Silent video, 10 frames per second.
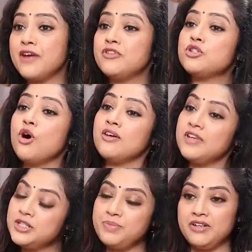I was
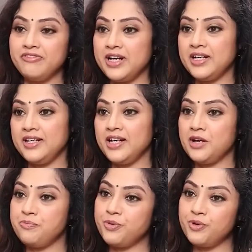always being friendly.
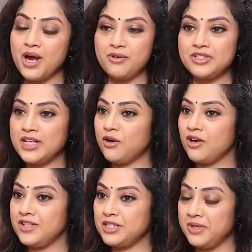I was like
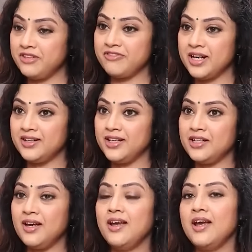always being
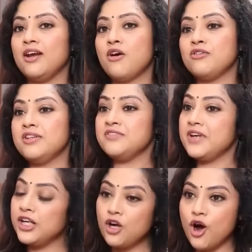friendly and
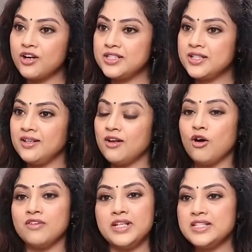always very cordial,
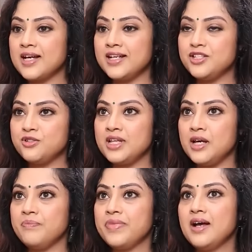yes. Always nice to
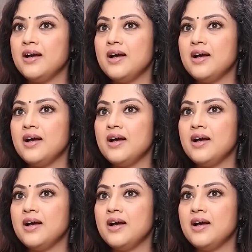them.